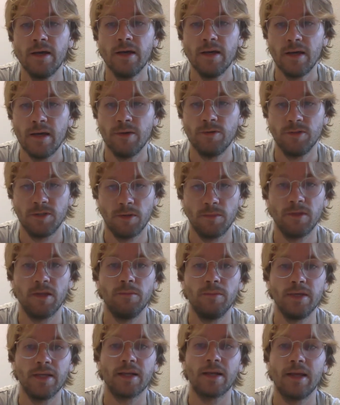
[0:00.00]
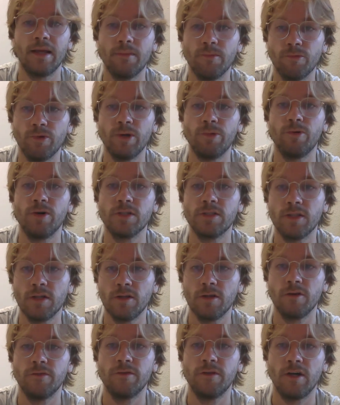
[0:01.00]
it was something that me and Gleb rewatched a
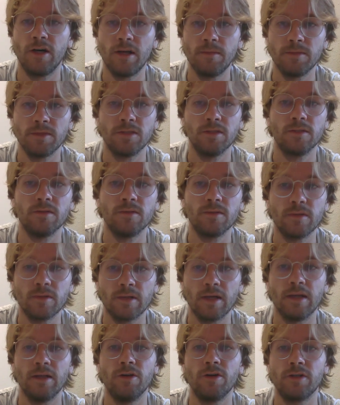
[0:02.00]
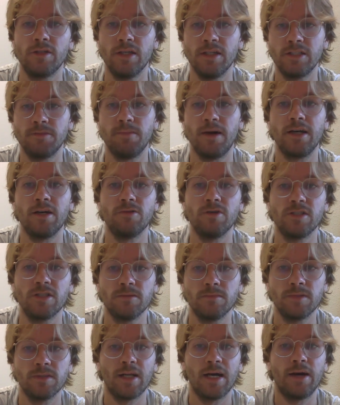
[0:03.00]
lot of times and looked at his
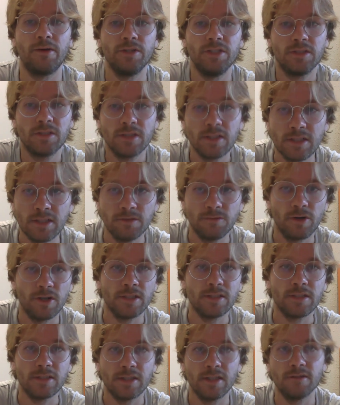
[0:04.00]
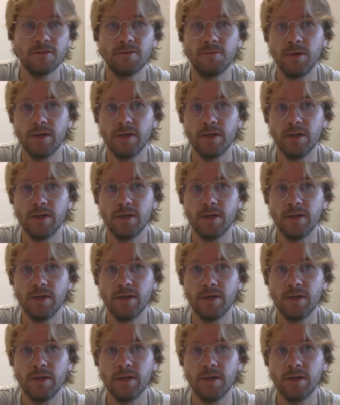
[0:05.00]
mannerisms and how he's very stiff,